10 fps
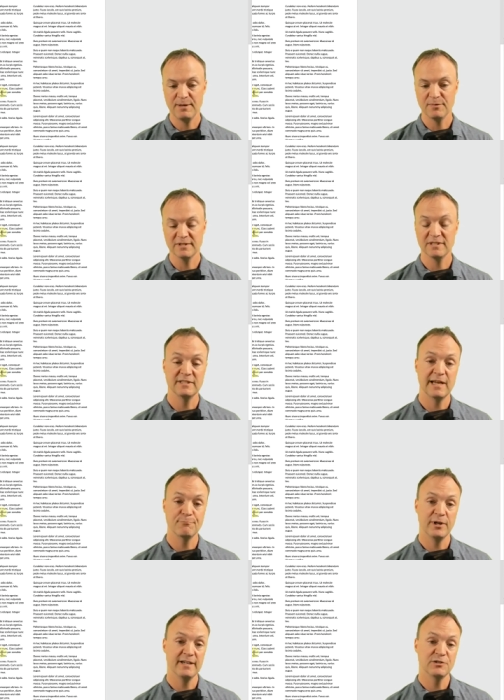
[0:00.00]
I'm able to
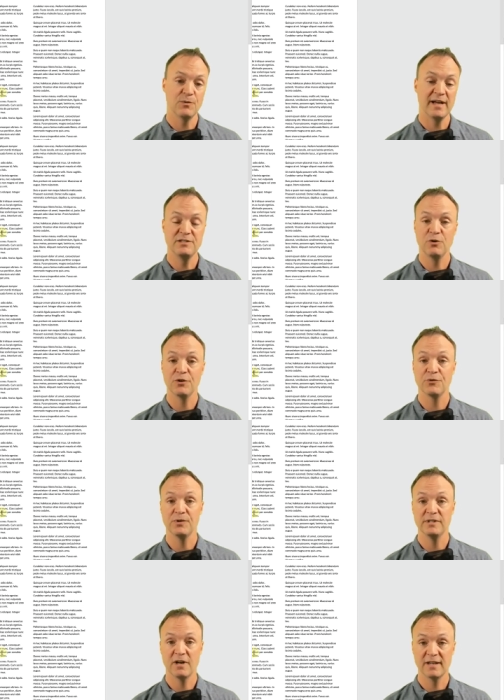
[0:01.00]
separate it. So as you go
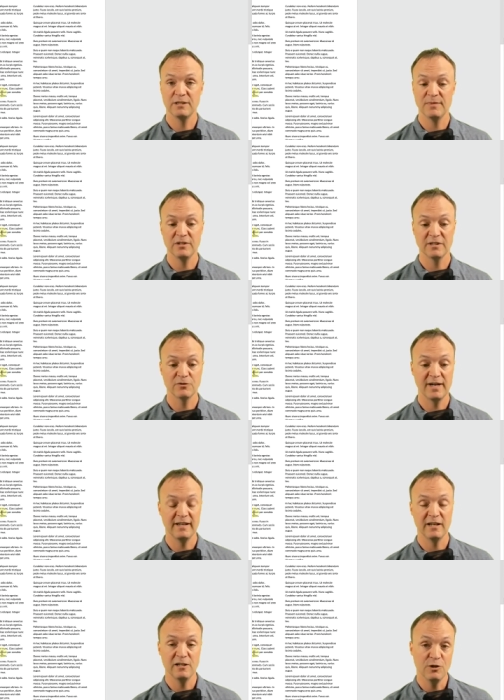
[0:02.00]
through a document and
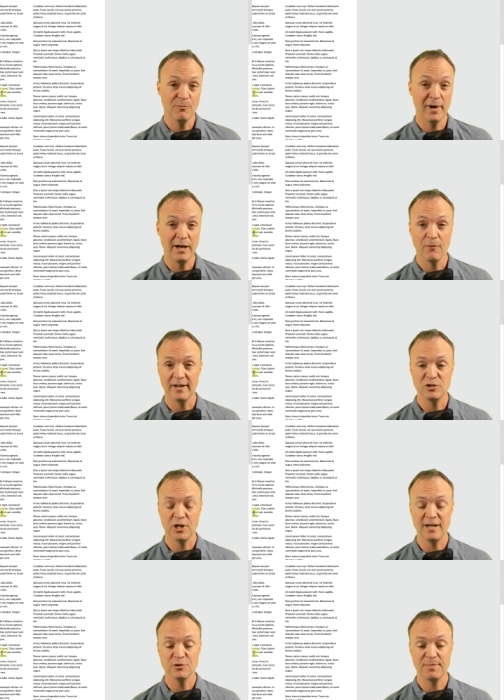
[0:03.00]
creating it, you might want to
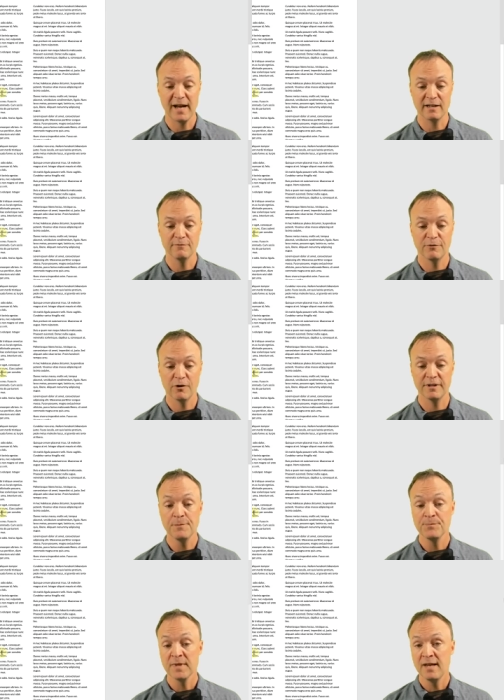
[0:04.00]
change back and forth.
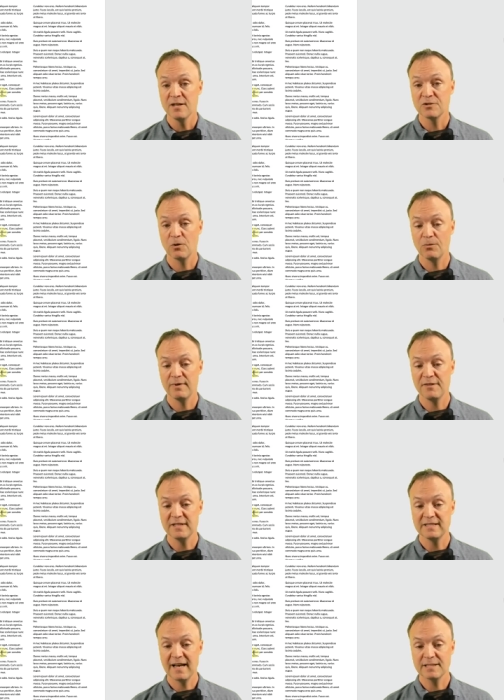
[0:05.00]
So on
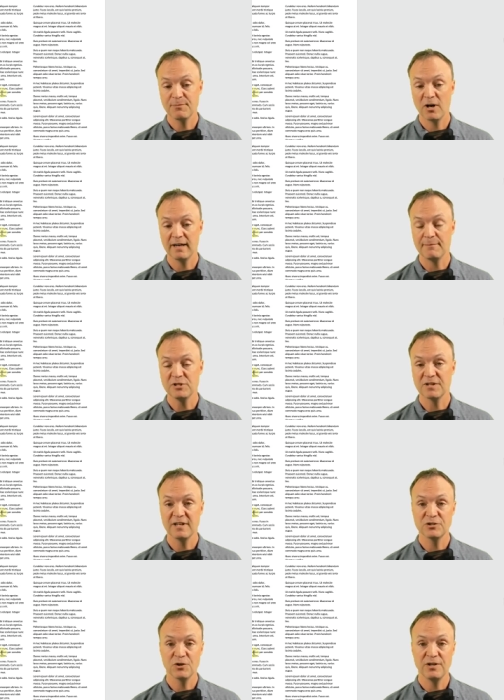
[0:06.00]
this next part, I'm just
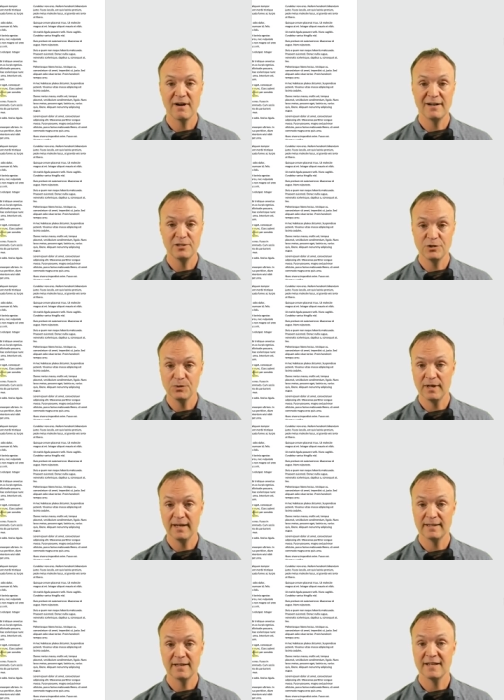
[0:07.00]
going to show you how to do
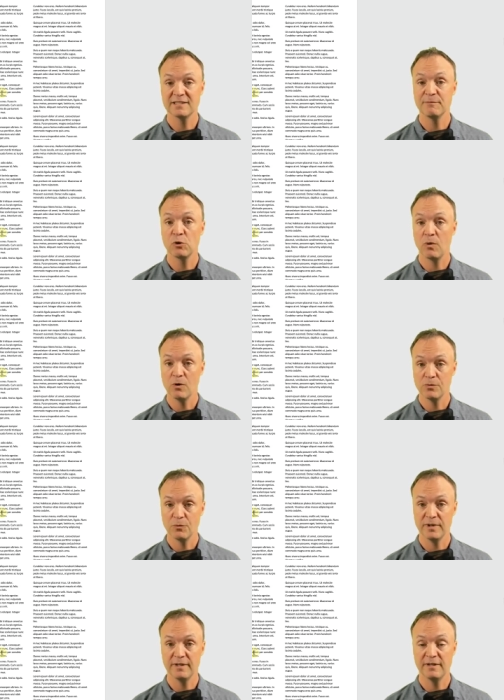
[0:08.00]
a custom quote
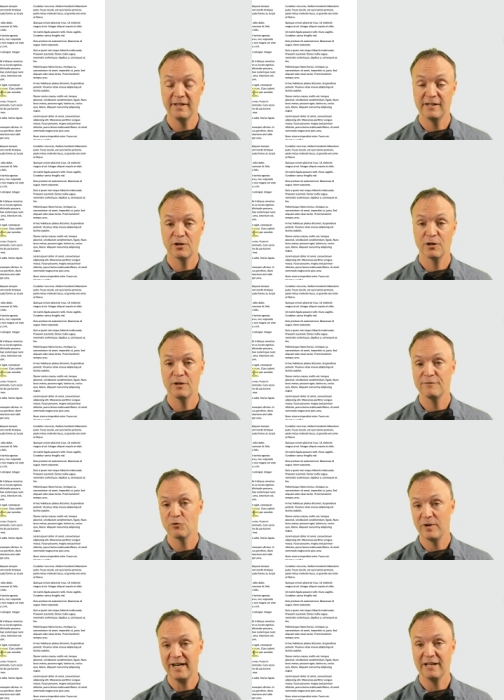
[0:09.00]
with the
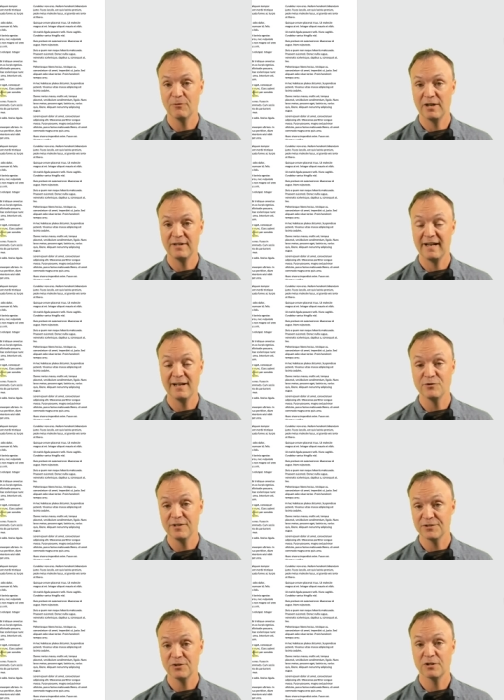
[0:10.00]
curved writing around the edge
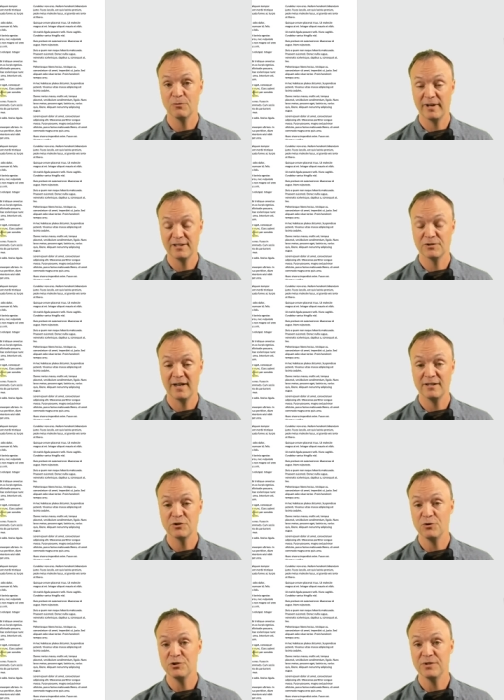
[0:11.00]
of the circle that I
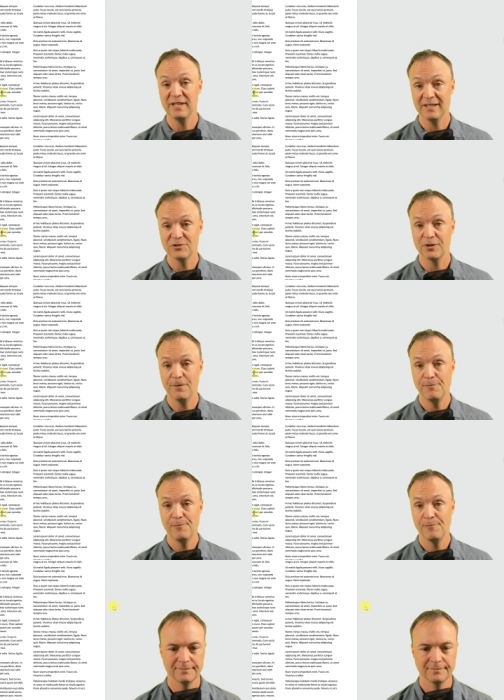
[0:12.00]
showed you in the intro.